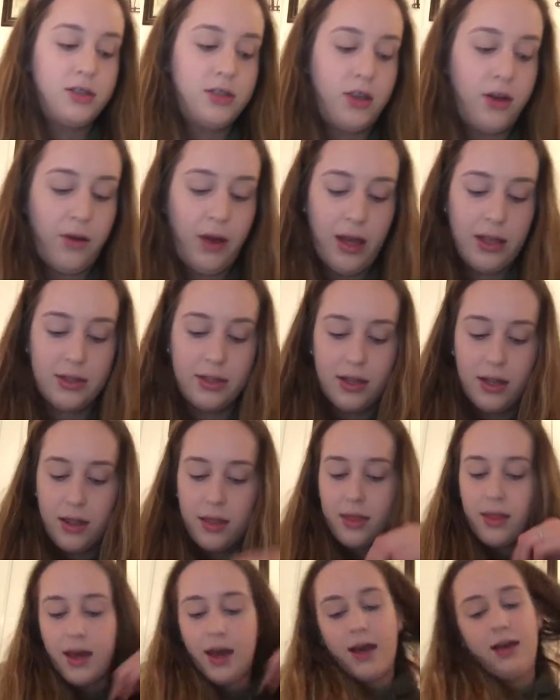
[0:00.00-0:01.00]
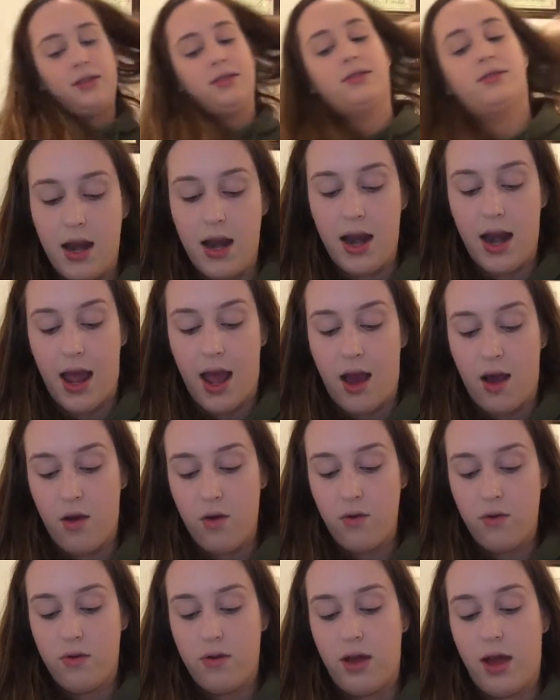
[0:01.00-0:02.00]
So I did that. Now
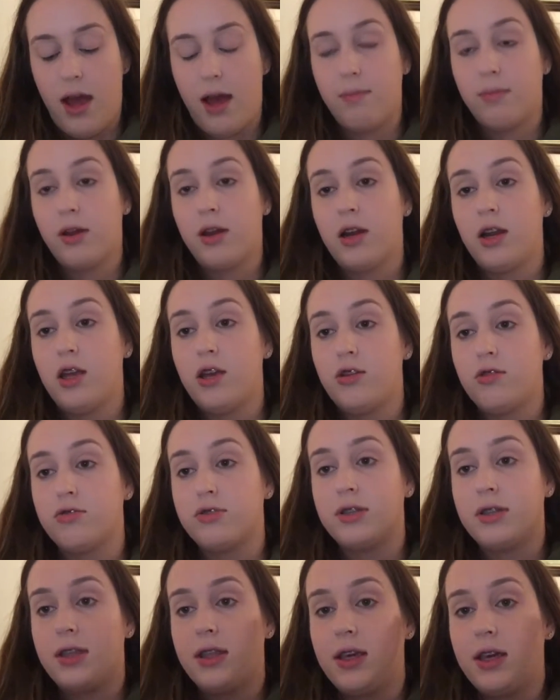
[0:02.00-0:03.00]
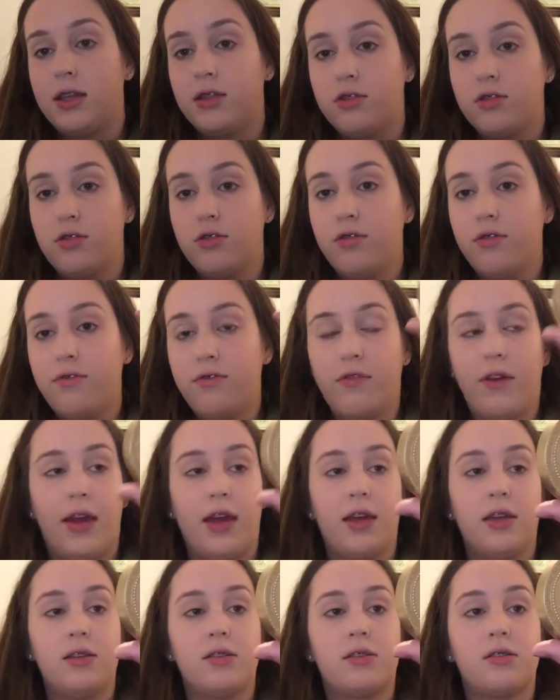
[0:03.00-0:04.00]
I'm gonna use the Too
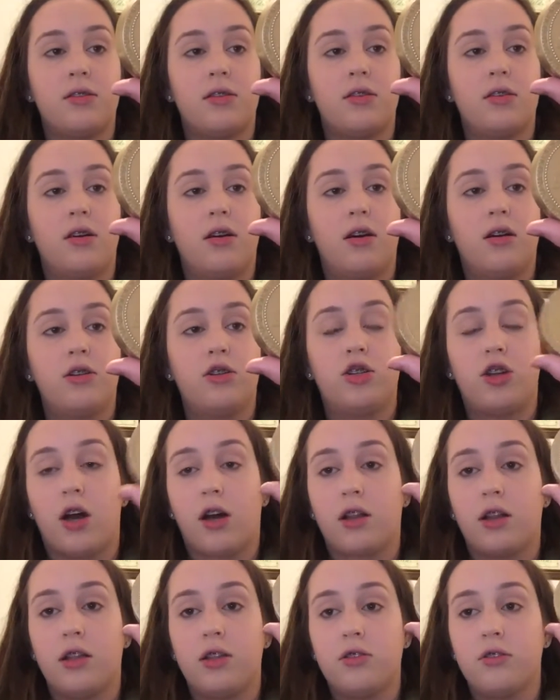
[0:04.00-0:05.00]
Faced Chocolate